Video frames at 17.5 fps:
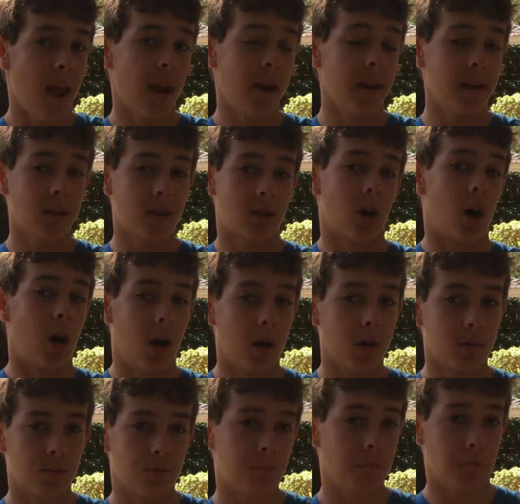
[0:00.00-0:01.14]
and it's
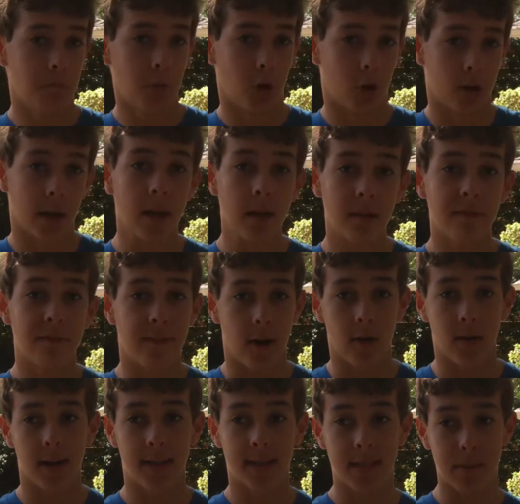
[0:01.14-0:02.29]
all looking
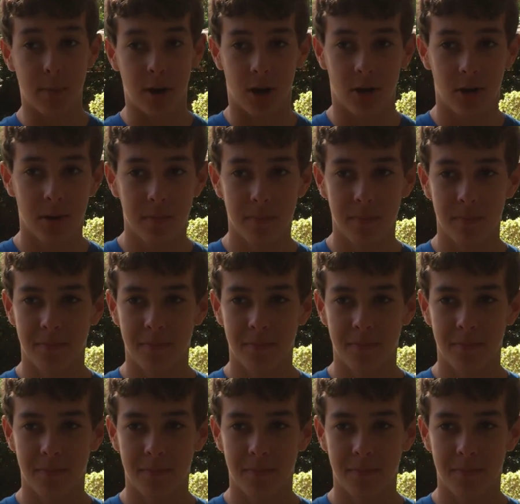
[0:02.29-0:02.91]
fairly similar.